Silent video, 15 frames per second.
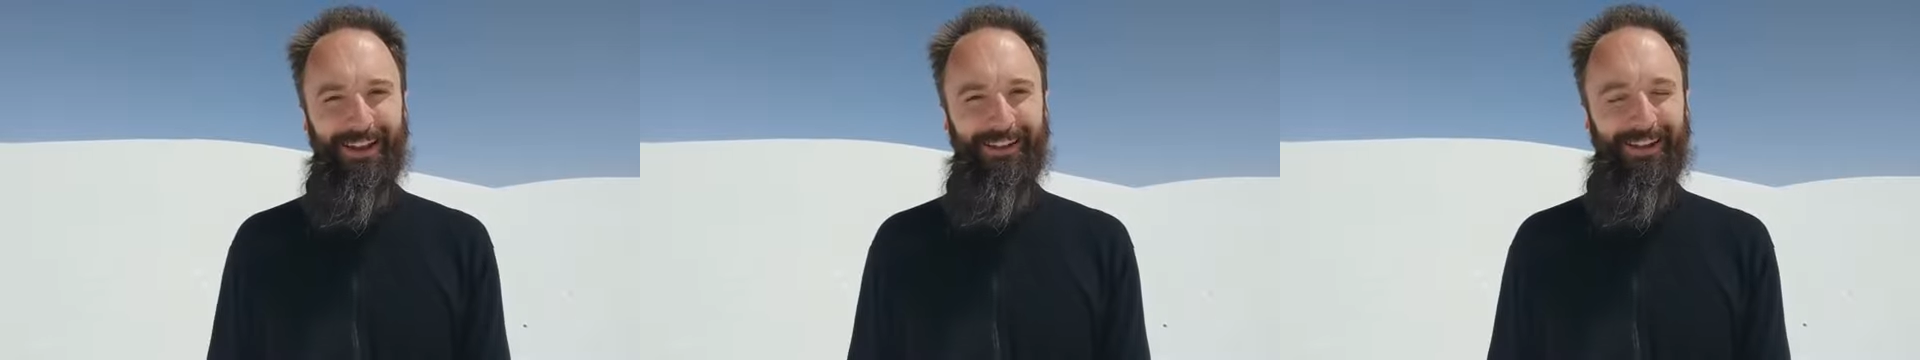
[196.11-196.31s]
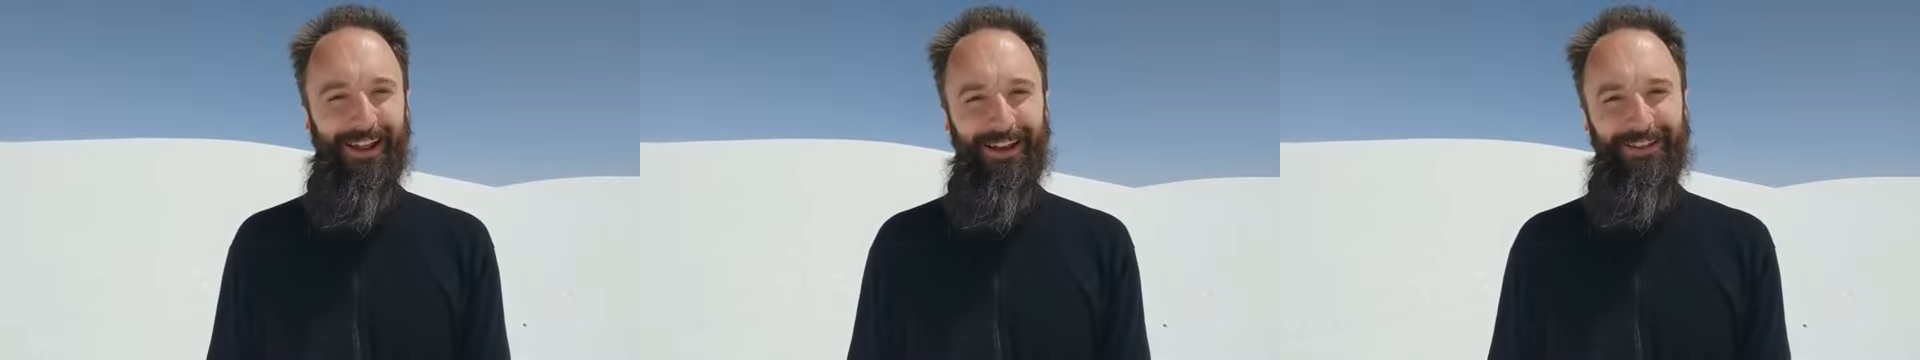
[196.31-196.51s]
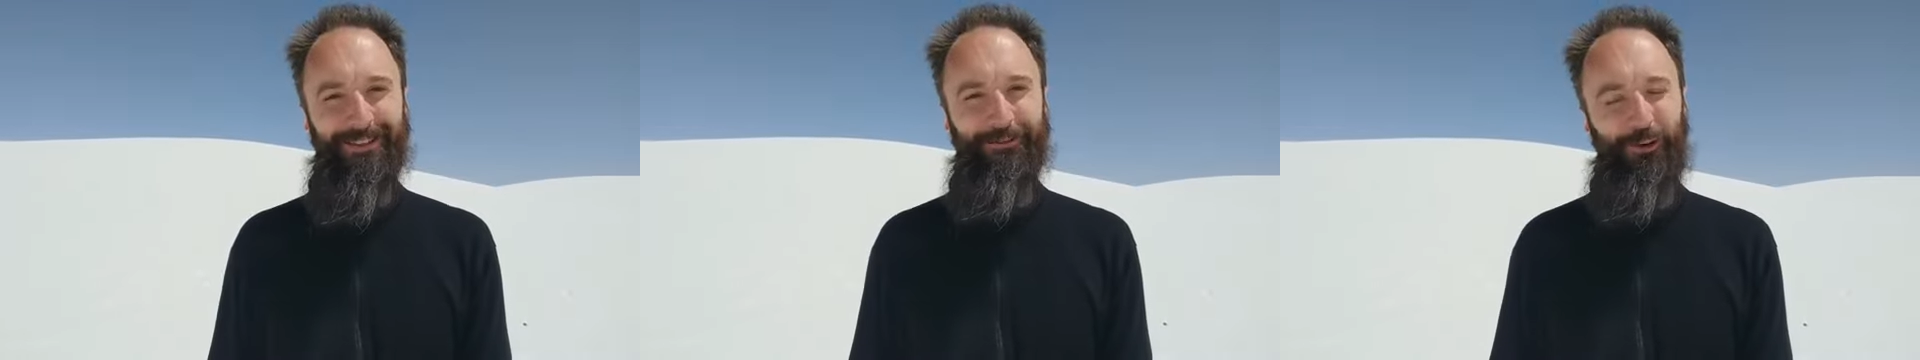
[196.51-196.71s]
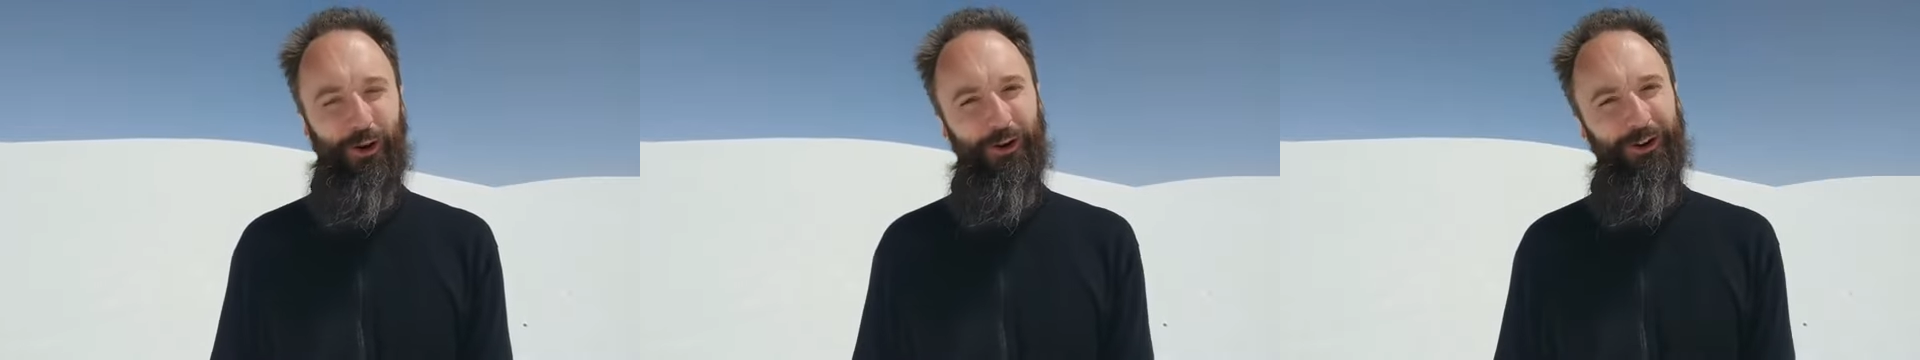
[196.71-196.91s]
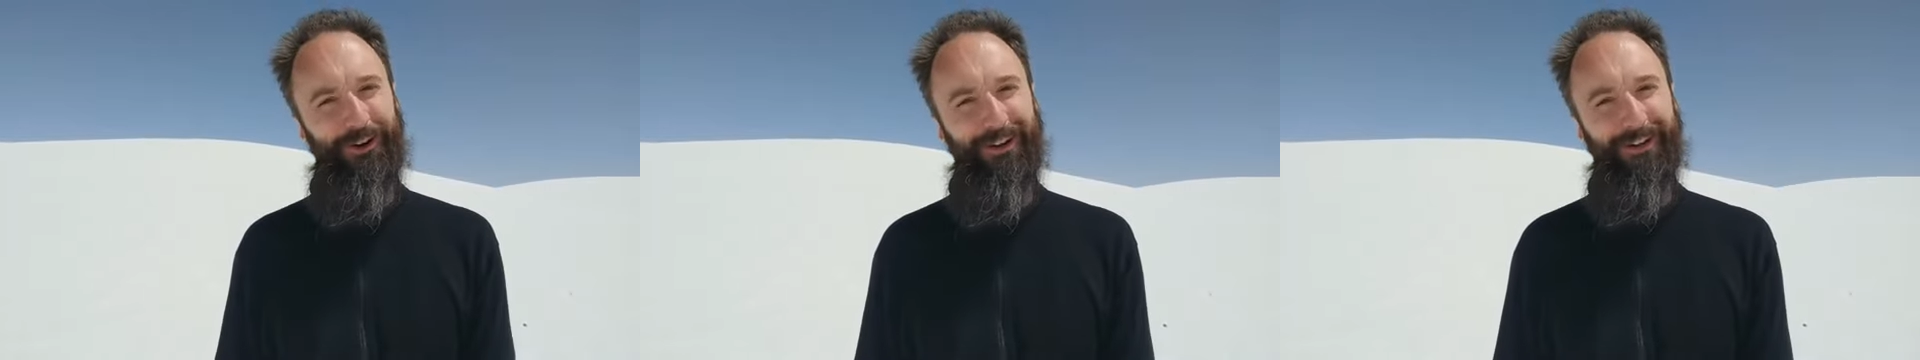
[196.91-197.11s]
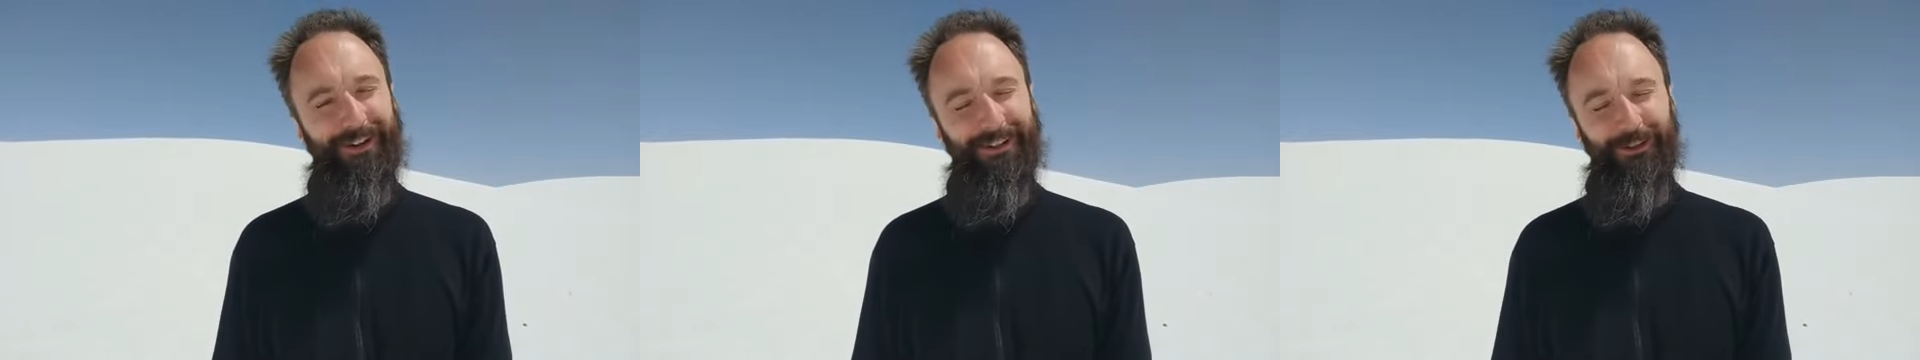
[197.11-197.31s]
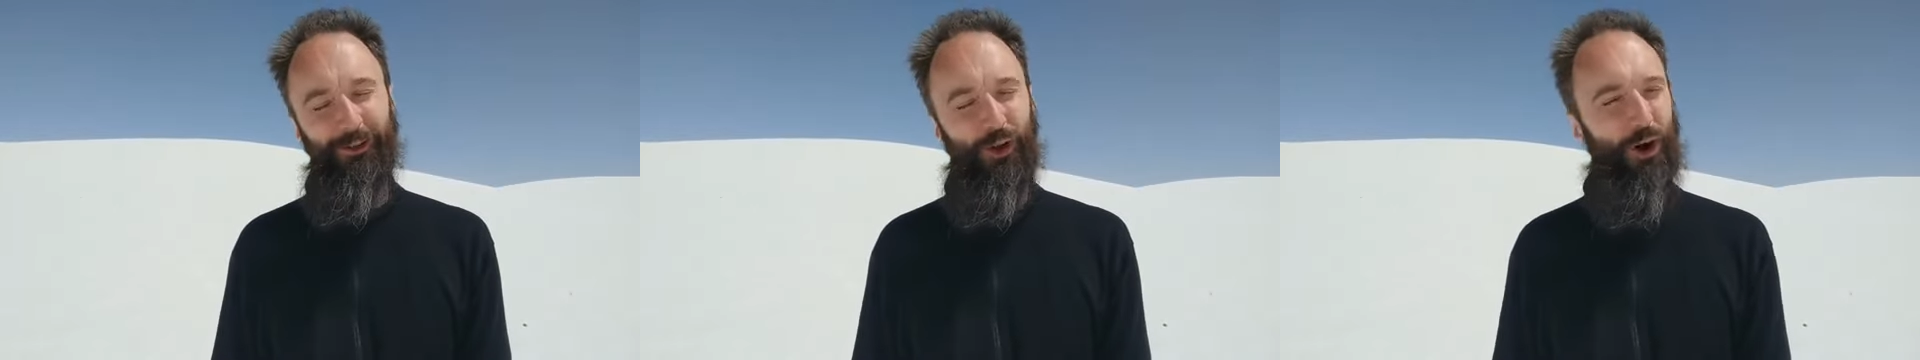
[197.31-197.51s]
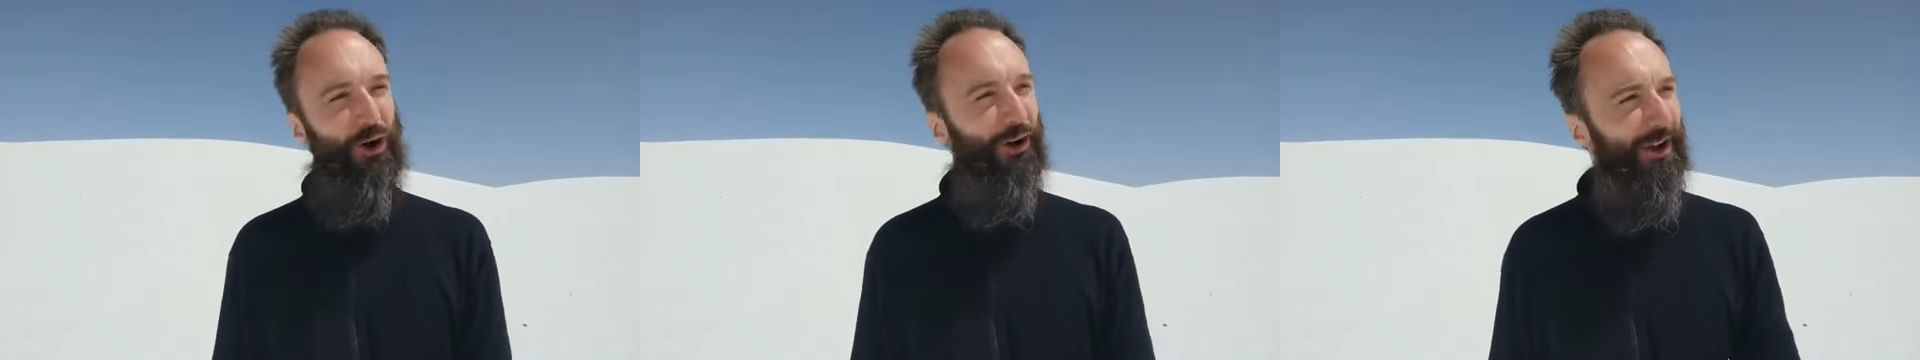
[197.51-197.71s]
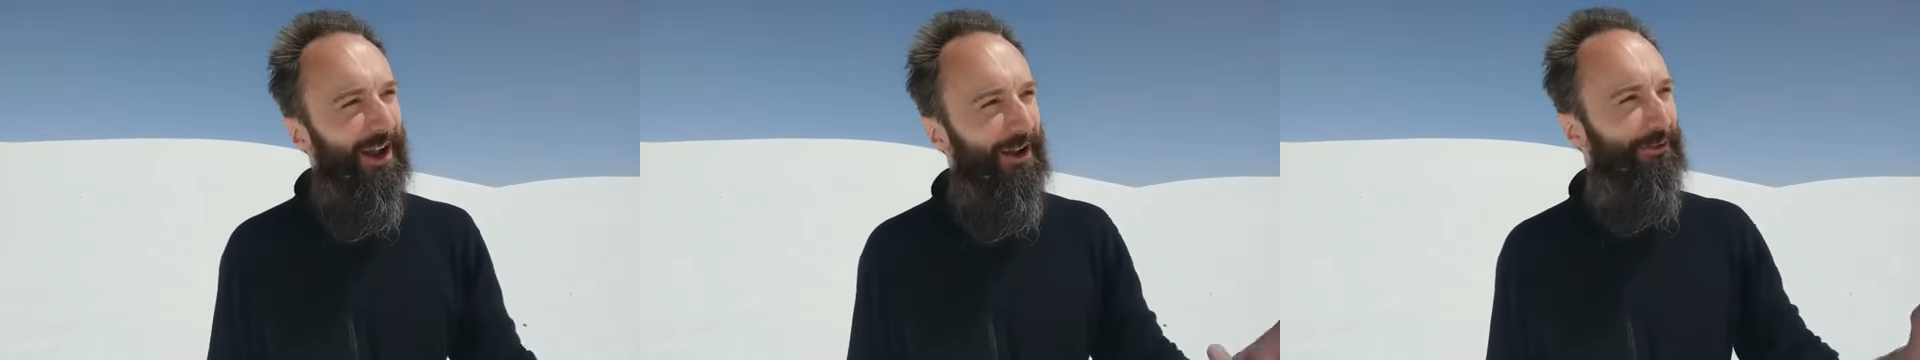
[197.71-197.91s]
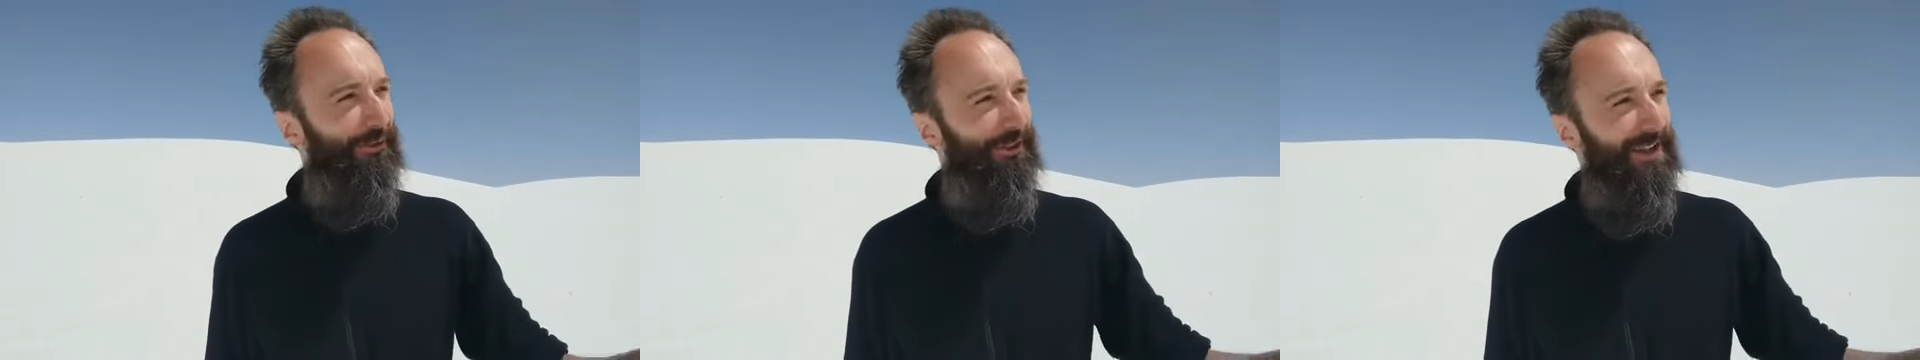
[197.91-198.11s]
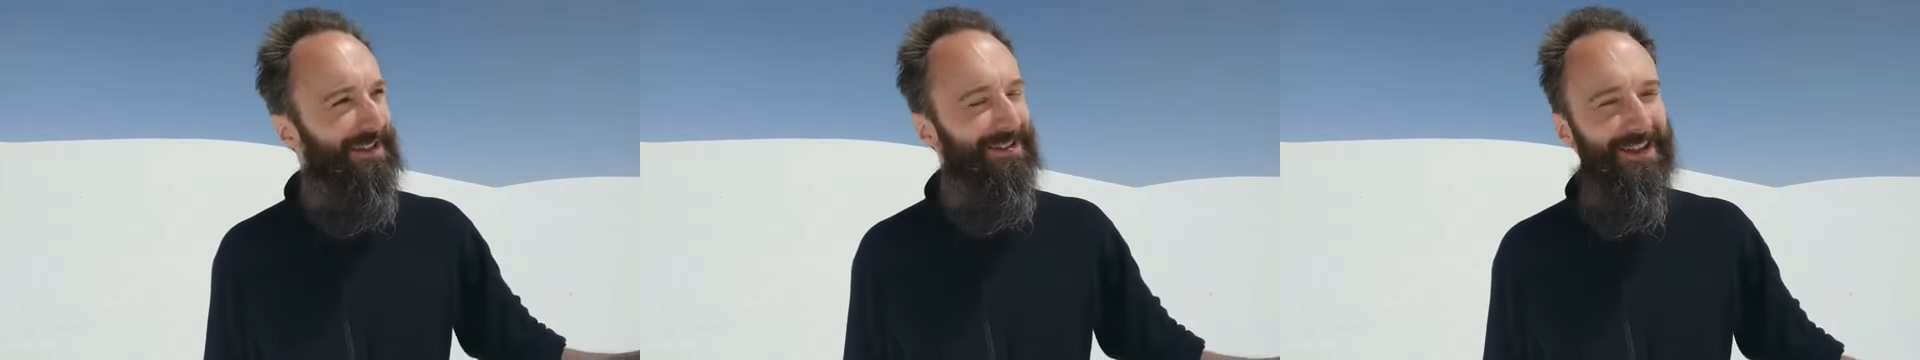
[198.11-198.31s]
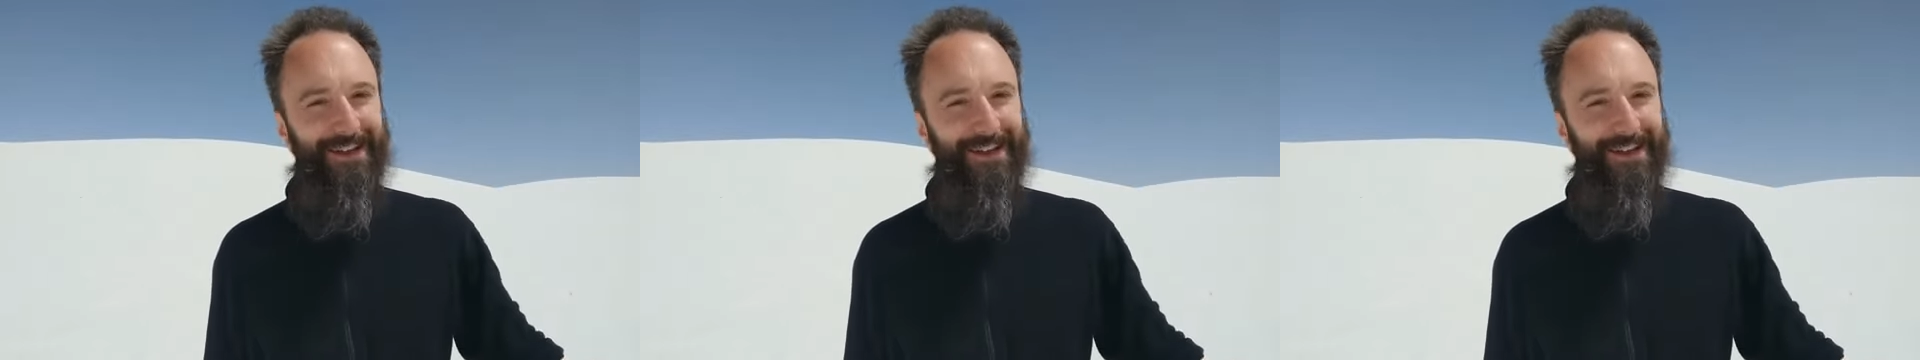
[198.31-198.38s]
and that it's long enough since